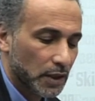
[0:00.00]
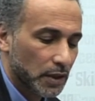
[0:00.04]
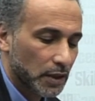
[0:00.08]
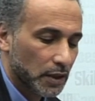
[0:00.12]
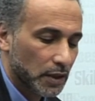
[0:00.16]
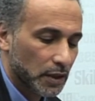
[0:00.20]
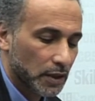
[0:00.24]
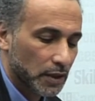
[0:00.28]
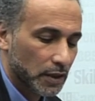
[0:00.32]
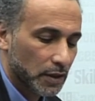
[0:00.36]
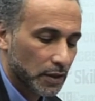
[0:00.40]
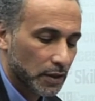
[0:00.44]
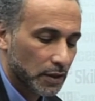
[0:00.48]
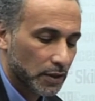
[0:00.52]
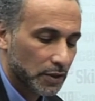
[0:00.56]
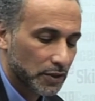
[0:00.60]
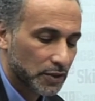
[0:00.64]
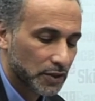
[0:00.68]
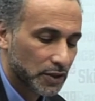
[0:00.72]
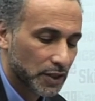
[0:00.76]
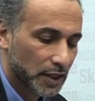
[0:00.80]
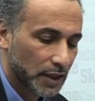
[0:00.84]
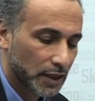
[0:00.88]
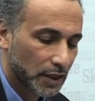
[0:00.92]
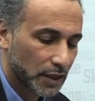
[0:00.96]
uh,
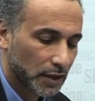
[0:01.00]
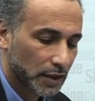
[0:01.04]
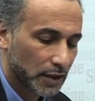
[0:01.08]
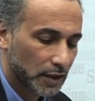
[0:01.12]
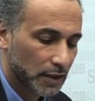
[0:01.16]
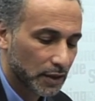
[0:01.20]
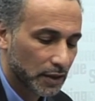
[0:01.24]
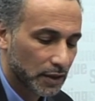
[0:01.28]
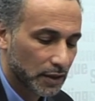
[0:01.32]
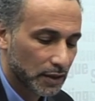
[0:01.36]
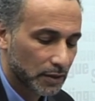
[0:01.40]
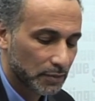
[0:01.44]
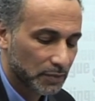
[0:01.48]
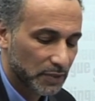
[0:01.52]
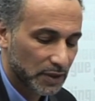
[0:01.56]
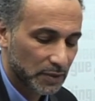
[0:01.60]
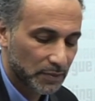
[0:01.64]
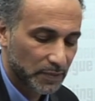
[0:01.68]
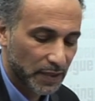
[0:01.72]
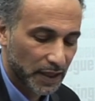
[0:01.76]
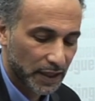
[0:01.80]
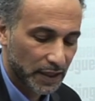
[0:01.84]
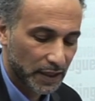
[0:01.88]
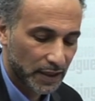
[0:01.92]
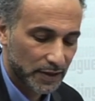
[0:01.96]
Sheikh uh,
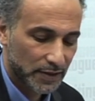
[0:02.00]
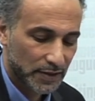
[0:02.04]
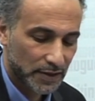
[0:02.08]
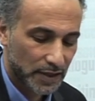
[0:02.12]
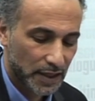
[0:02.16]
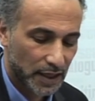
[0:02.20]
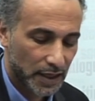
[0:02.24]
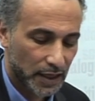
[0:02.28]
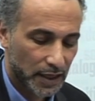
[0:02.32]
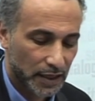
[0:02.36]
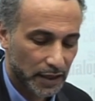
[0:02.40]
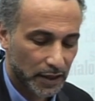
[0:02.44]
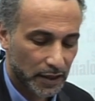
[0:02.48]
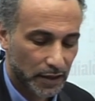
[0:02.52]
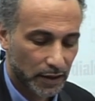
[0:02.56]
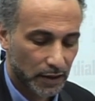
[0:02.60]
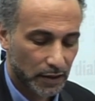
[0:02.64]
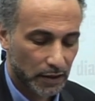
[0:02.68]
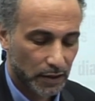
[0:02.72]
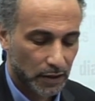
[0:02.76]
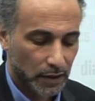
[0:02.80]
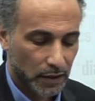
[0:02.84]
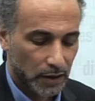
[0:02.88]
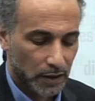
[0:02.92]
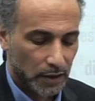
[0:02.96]
bin Bayyah saying,
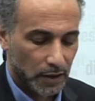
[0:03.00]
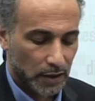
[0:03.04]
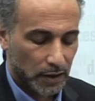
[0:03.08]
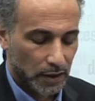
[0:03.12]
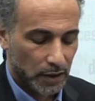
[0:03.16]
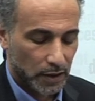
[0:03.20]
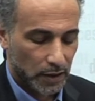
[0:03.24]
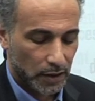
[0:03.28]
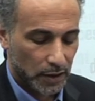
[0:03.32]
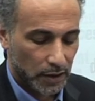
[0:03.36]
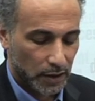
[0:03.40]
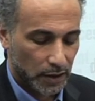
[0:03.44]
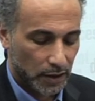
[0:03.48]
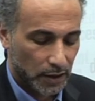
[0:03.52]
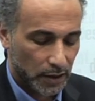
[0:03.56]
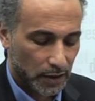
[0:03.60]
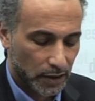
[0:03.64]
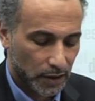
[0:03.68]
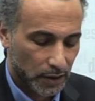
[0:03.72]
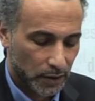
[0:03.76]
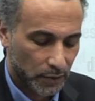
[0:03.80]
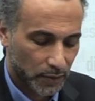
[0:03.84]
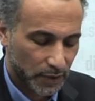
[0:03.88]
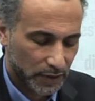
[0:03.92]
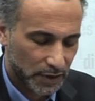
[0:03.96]
uh,
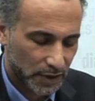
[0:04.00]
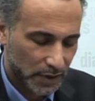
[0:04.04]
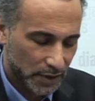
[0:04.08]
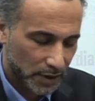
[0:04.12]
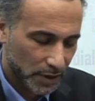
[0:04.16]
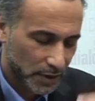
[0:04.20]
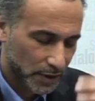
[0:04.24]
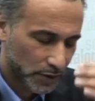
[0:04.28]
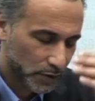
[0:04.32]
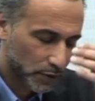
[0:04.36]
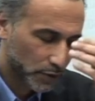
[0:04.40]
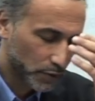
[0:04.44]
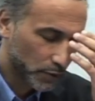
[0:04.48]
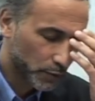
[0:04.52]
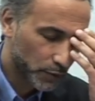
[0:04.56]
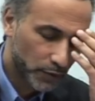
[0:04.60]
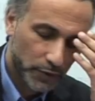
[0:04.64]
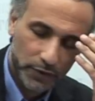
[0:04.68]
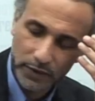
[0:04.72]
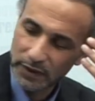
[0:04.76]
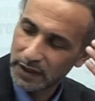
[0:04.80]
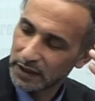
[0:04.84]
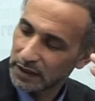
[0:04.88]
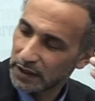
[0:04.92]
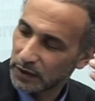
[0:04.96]
uh, what is his, the
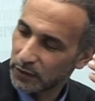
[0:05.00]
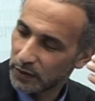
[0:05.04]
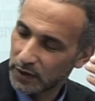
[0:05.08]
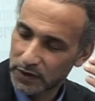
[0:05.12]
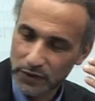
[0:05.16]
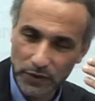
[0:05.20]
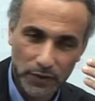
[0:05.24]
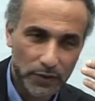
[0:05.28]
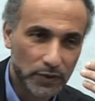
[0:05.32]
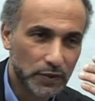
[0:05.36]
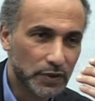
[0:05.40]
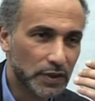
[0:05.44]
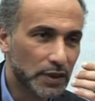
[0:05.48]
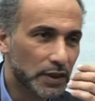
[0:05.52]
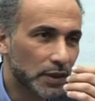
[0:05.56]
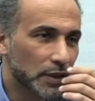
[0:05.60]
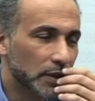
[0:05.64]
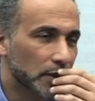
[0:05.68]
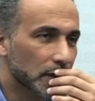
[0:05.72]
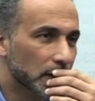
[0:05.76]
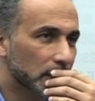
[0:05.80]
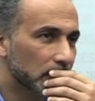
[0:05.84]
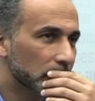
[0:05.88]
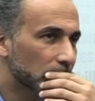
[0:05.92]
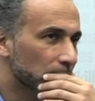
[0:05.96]
word that he was using?
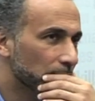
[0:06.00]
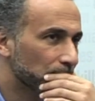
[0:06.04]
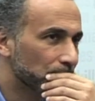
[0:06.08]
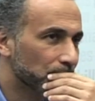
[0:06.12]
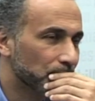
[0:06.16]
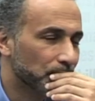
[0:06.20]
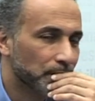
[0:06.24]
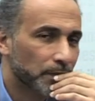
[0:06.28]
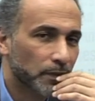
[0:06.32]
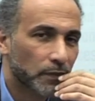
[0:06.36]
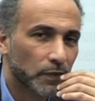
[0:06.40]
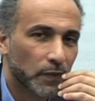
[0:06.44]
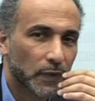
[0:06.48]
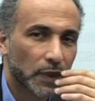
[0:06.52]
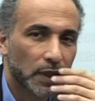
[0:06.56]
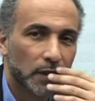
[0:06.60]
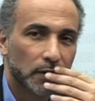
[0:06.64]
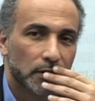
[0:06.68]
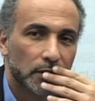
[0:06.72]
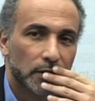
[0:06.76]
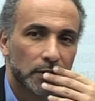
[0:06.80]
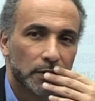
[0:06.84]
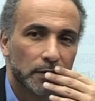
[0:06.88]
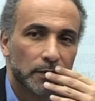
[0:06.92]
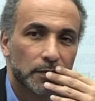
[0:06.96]
Not renovation.
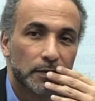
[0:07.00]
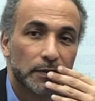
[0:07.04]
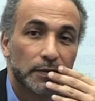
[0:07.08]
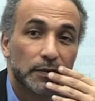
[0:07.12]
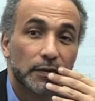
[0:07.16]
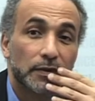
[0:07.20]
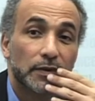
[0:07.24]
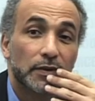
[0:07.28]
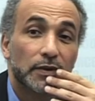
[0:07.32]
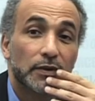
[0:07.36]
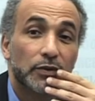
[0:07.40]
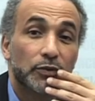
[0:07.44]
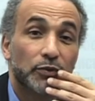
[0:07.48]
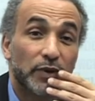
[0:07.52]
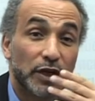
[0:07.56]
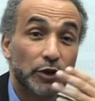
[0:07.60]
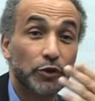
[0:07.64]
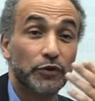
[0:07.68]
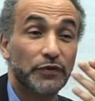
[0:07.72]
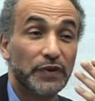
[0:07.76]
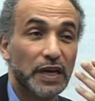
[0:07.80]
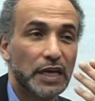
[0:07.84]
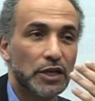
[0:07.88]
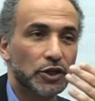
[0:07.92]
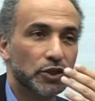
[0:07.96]
renovation.
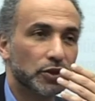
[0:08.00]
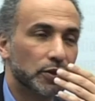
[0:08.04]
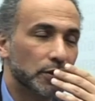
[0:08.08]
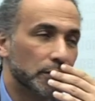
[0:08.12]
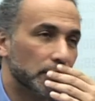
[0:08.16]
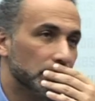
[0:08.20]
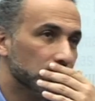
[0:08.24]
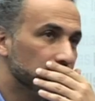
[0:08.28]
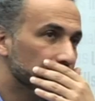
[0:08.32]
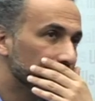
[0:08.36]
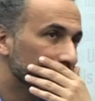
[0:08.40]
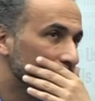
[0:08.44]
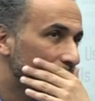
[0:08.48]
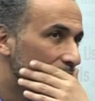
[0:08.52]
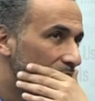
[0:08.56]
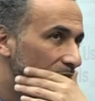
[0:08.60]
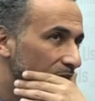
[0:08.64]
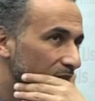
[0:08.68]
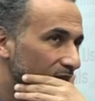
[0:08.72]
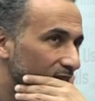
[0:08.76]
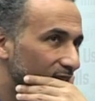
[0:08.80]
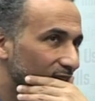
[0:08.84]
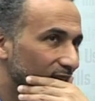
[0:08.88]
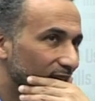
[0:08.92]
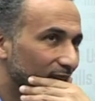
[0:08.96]
renovation
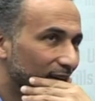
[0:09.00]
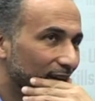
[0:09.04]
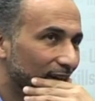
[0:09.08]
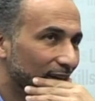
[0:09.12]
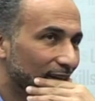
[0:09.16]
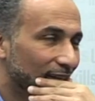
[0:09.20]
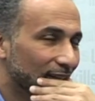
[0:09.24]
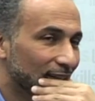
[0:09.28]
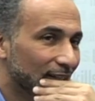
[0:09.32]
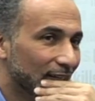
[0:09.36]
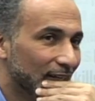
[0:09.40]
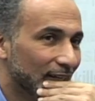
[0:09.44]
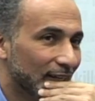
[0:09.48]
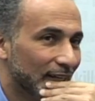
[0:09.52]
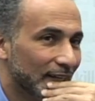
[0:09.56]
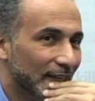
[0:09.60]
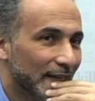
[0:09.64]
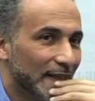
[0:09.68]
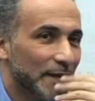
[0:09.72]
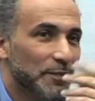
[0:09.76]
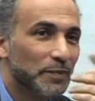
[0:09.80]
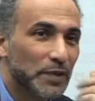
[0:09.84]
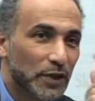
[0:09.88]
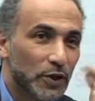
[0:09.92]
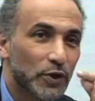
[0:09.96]
and uh,
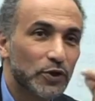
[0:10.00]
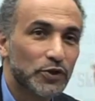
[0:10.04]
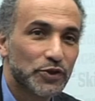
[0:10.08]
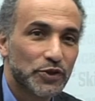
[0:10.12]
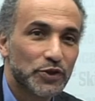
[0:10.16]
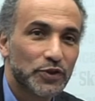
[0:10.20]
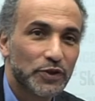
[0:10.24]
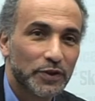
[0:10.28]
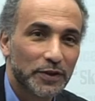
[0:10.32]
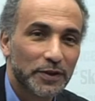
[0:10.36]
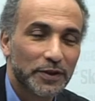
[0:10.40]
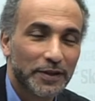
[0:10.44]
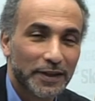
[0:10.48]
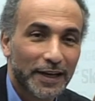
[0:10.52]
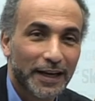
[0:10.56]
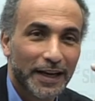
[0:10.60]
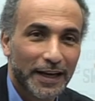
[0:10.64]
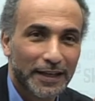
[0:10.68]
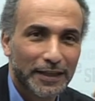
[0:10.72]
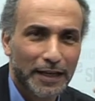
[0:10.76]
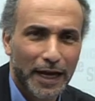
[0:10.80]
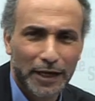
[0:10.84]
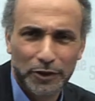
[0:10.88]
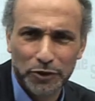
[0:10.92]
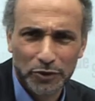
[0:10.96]
because,
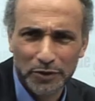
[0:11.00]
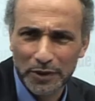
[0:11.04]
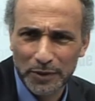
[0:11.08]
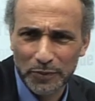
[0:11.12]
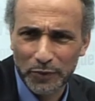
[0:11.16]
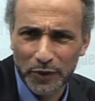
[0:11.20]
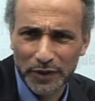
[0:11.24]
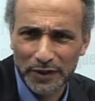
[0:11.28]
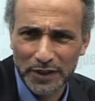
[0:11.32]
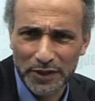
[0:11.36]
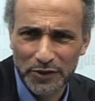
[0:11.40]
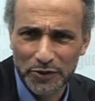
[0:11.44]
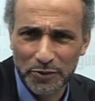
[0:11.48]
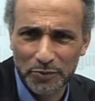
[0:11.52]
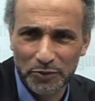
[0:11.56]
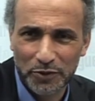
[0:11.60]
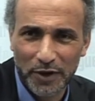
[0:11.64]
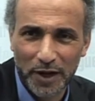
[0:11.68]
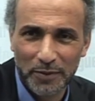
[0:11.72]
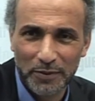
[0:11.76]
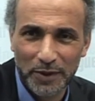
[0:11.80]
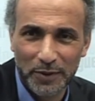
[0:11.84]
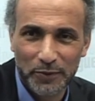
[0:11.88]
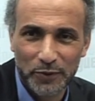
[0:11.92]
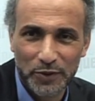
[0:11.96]
and I told him, what is the
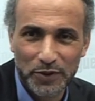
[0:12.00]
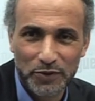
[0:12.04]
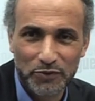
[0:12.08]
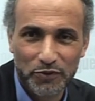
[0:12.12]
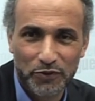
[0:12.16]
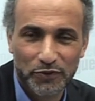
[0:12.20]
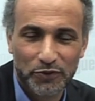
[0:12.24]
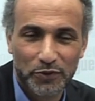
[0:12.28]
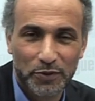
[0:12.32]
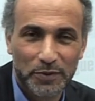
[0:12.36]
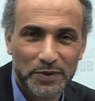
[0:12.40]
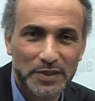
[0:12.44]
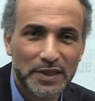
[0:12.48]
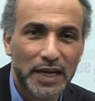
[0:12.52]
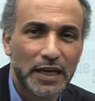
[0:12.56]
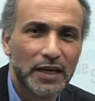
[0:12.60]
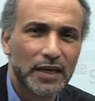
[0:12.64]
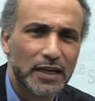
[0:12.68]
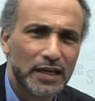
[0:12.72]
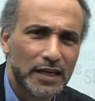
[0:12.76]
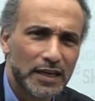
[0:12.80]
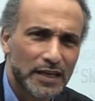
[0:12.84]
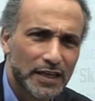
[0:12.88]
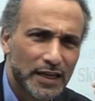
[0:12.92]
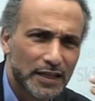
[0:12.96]
problem with reform? He said,
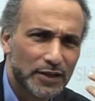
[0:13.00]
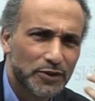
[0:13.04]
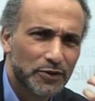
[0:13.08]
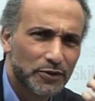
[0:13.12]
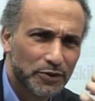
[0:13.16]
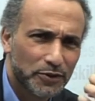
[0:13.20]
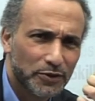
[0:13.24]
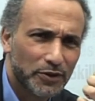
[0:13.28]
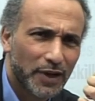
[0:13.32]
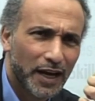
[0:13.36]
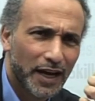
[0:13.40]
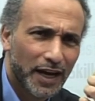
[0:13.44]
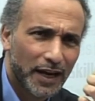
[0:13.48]
yes, you know,